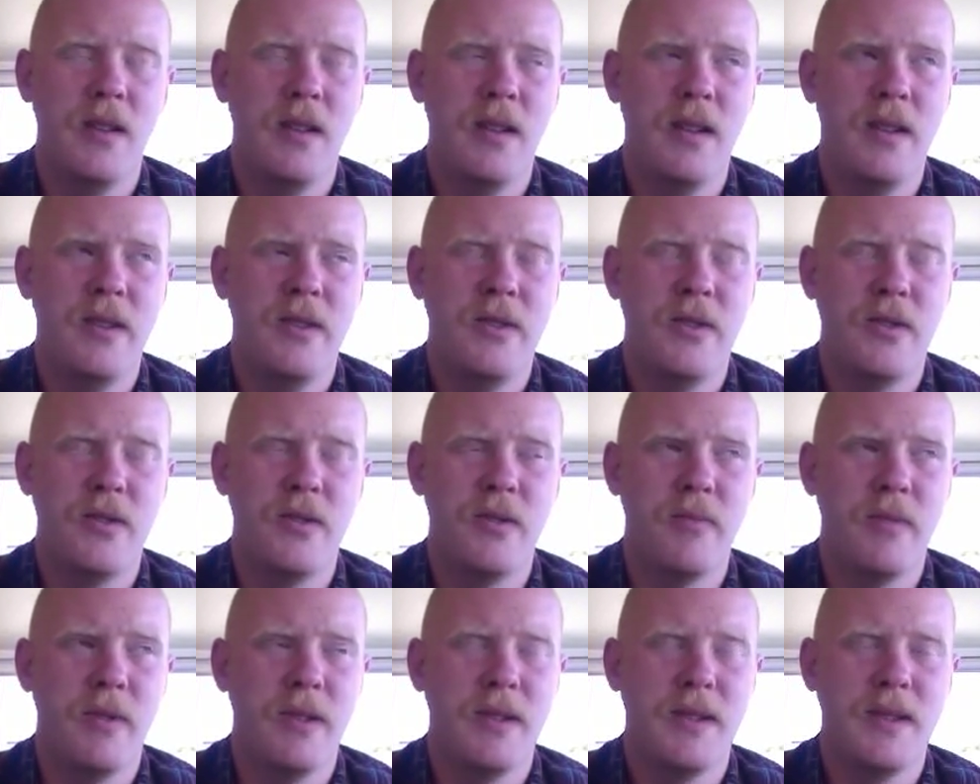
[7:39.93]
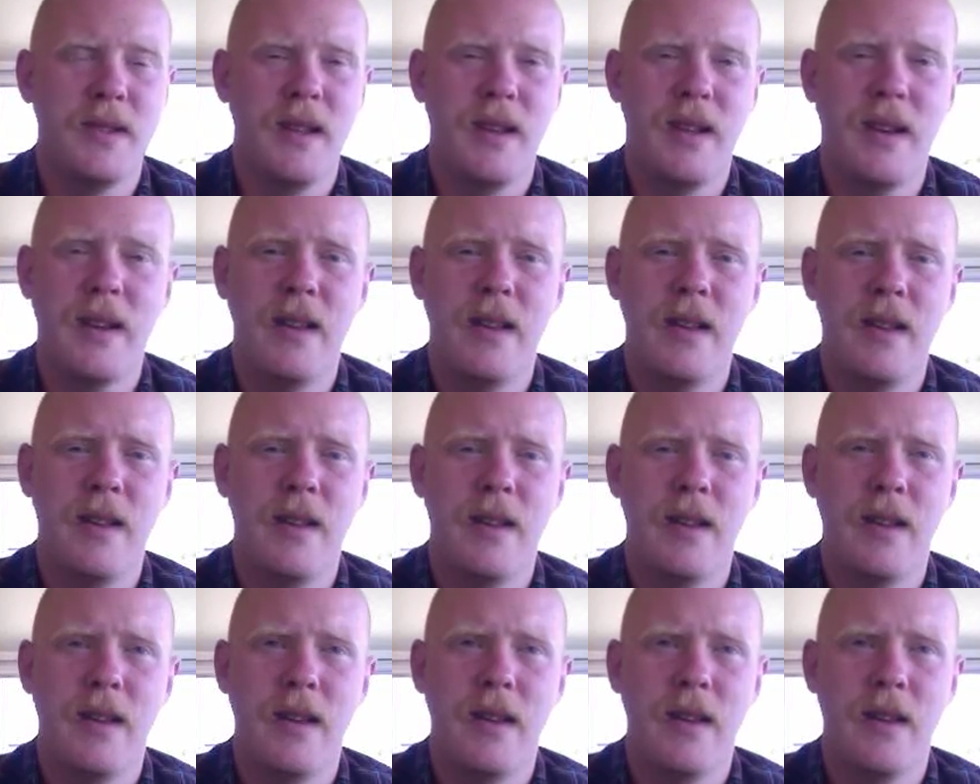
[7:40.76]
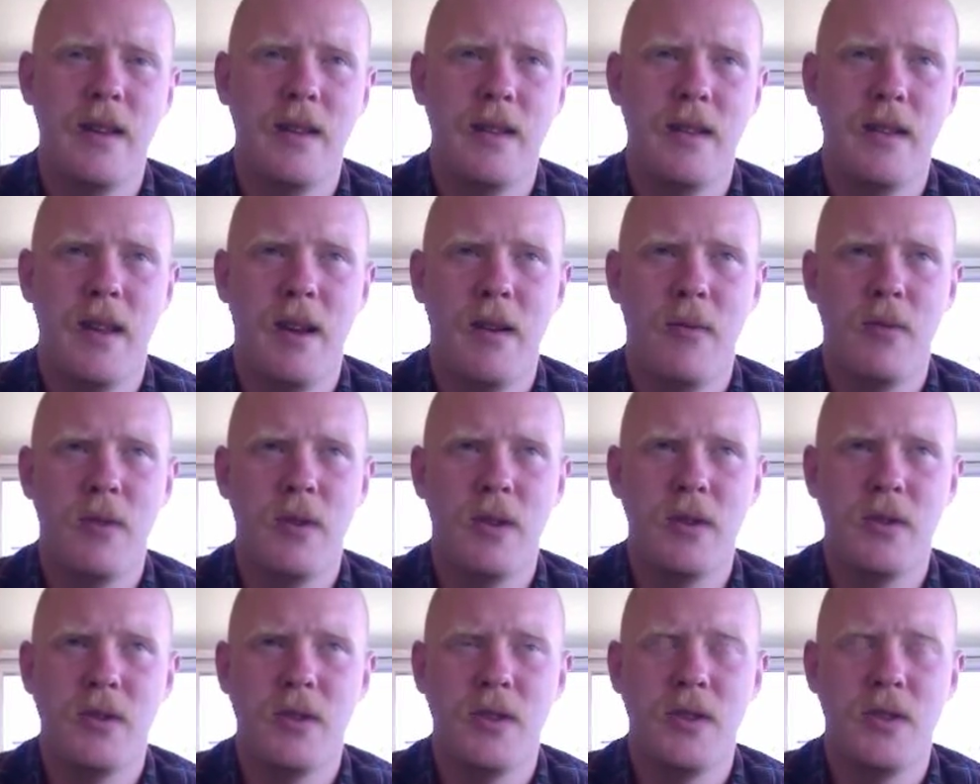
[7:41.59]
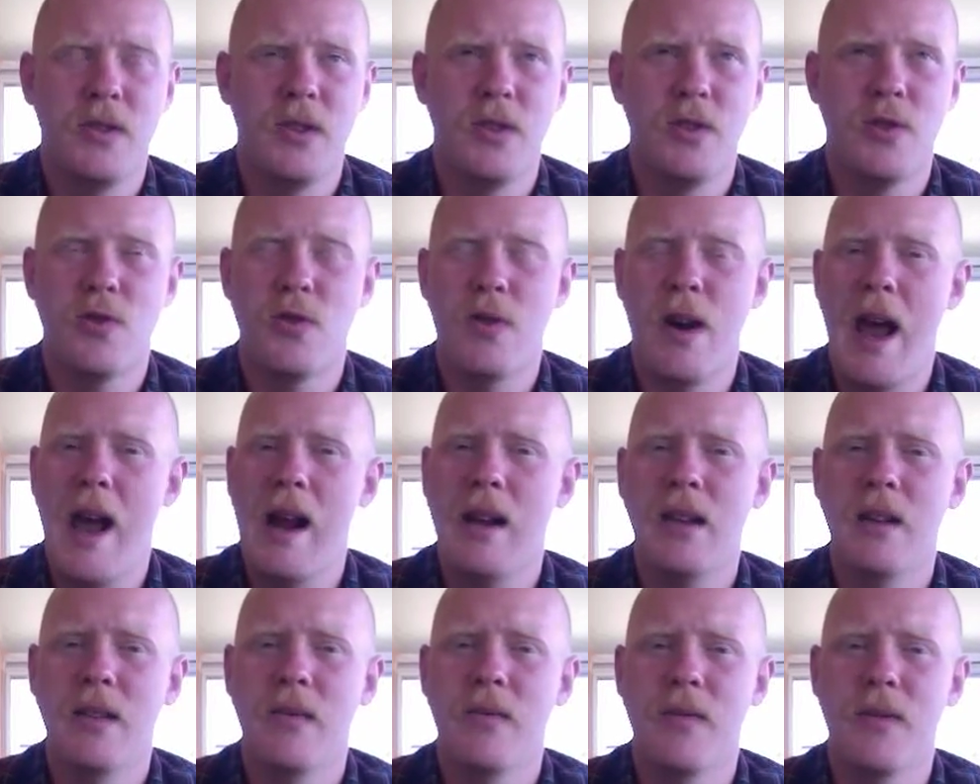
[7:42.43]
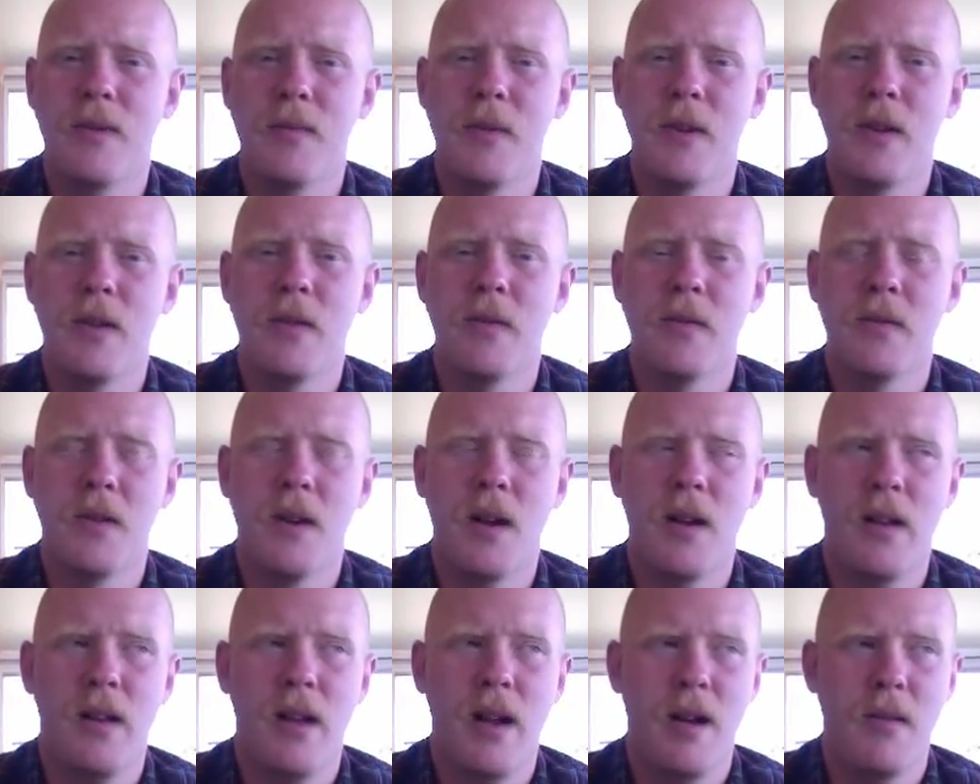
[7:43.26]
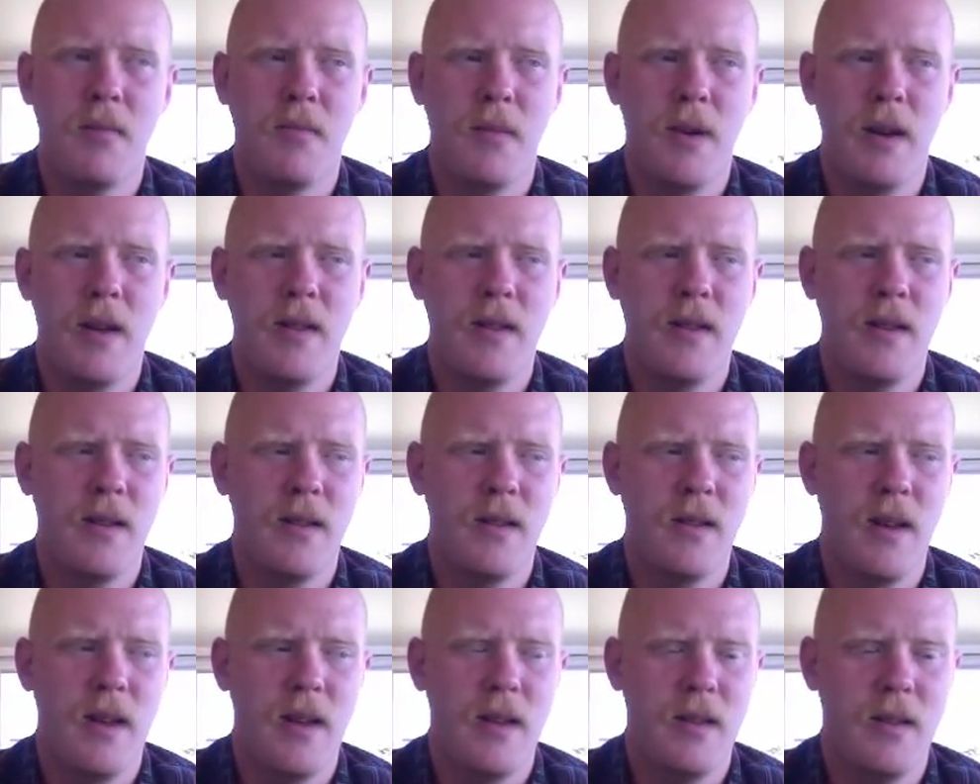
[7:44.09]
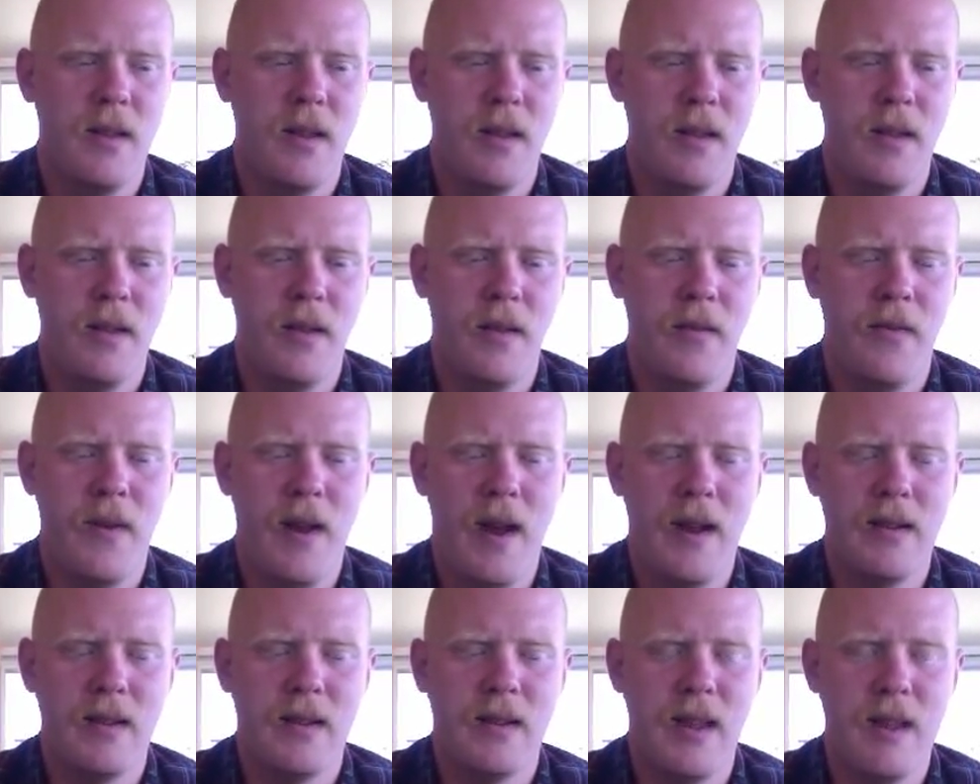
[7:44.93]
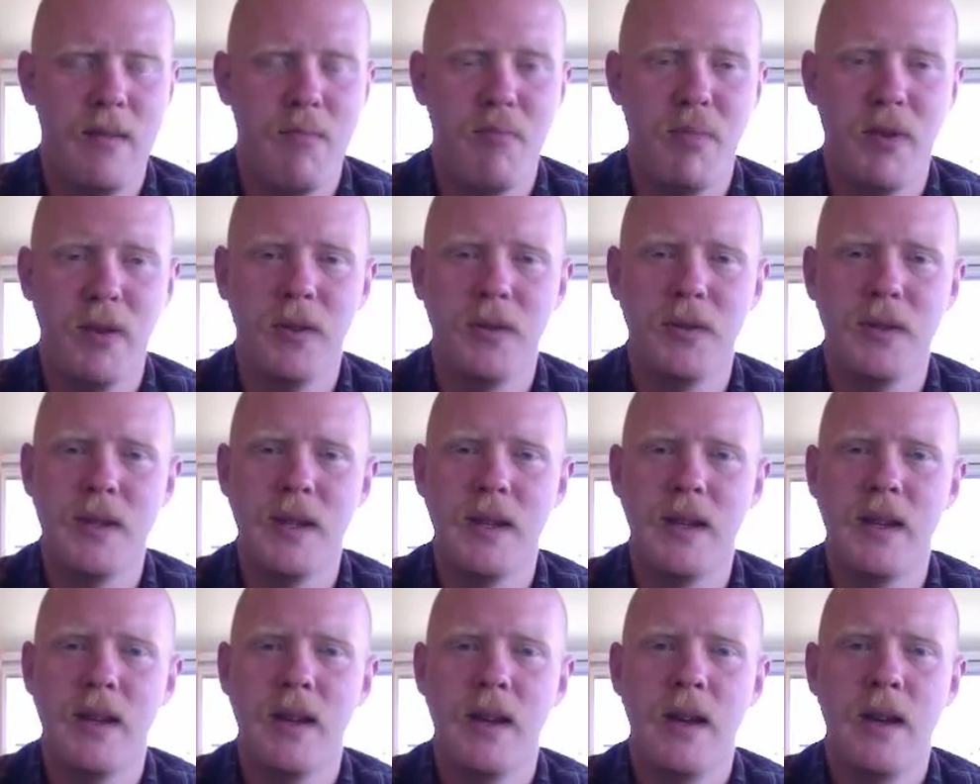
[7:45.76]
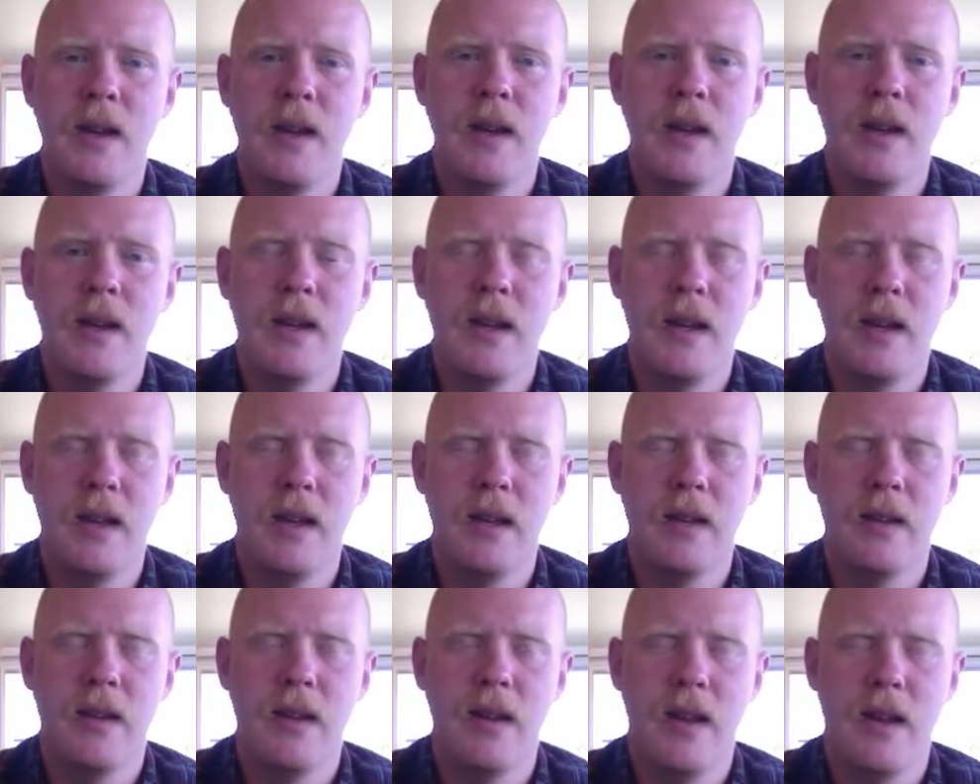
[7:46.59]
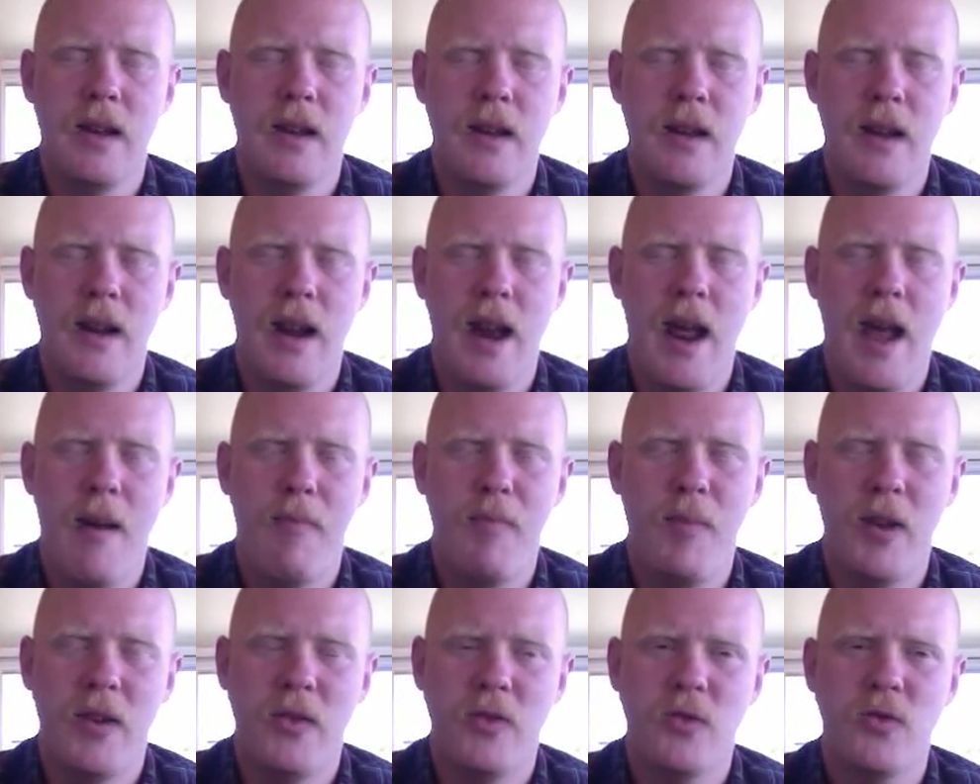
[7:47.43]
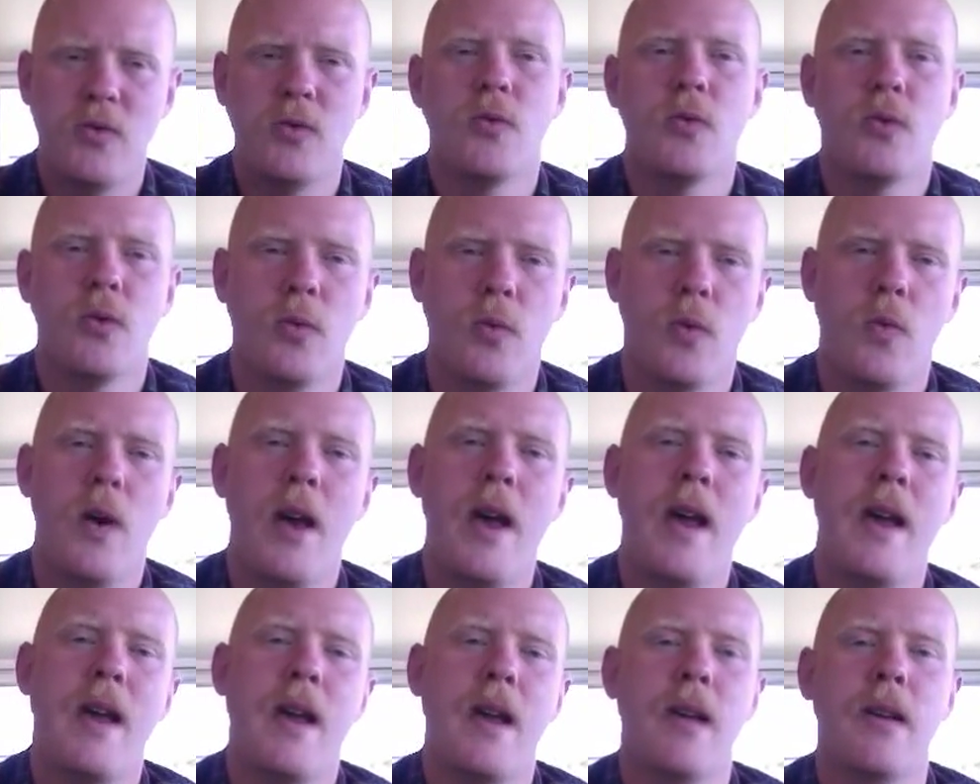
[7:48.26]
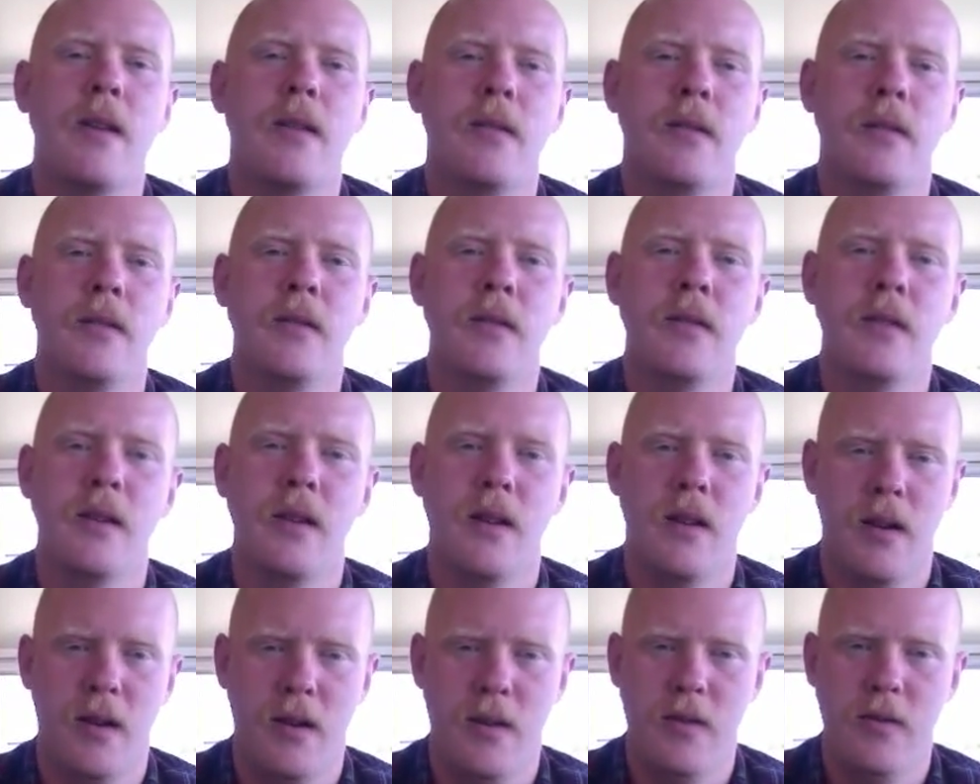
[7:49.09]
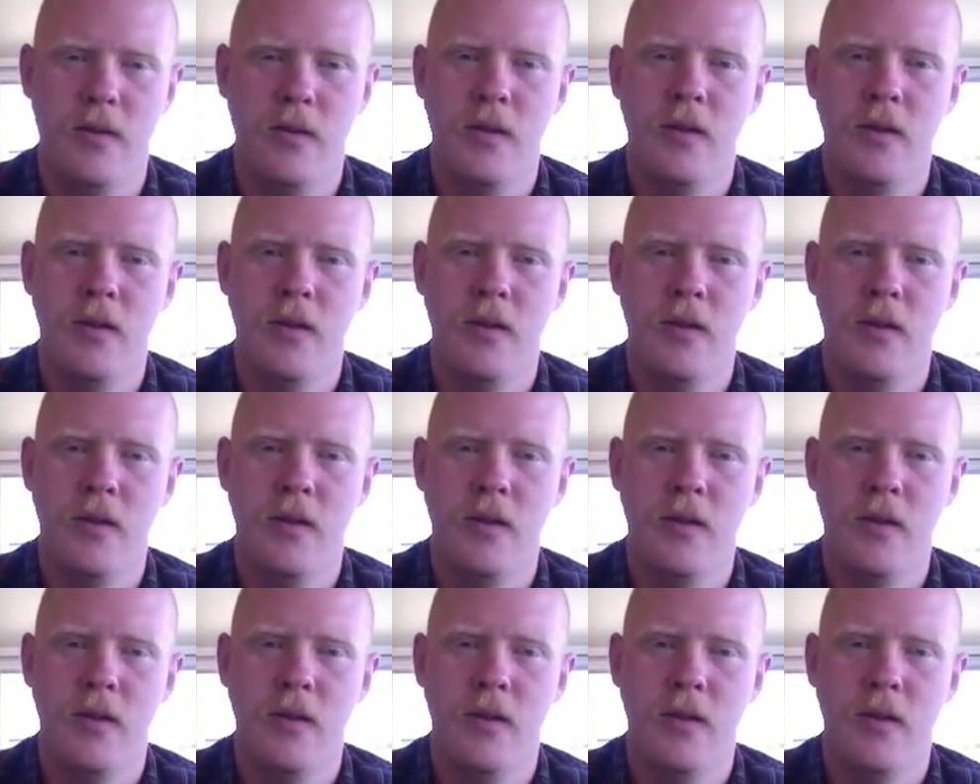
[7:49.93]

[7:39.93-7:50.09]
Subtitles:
instruments that that would have just detracted from the overall album. I think that the fact that they built it in an epic sort of way, you know,